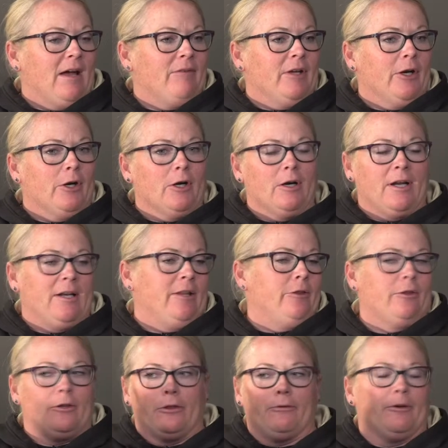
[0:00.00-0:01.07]
having her in
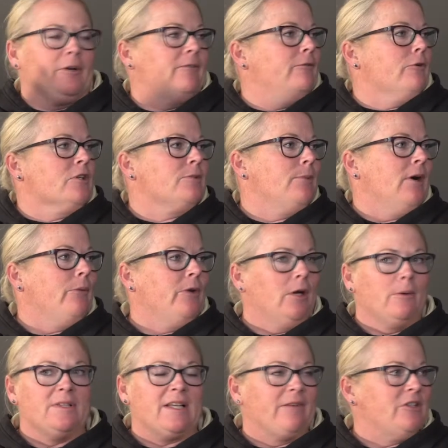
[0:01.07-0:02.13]
either the 3 or 4 spot, we
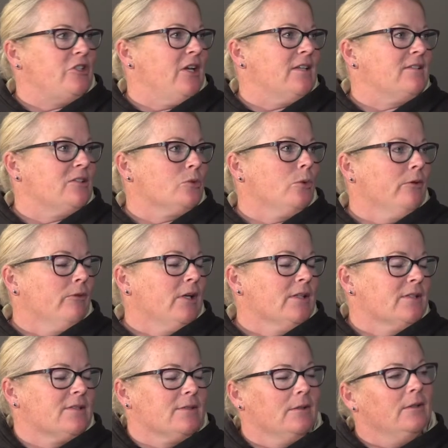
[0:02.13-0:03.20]
always have a chance to score
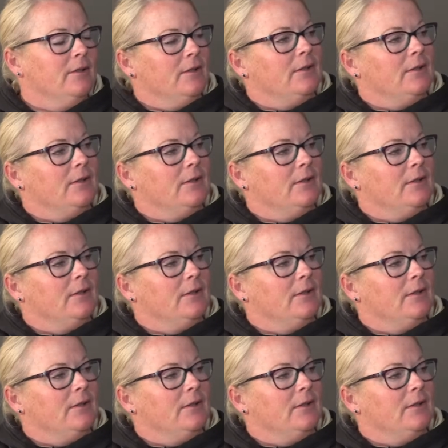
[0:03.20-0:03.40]
runs.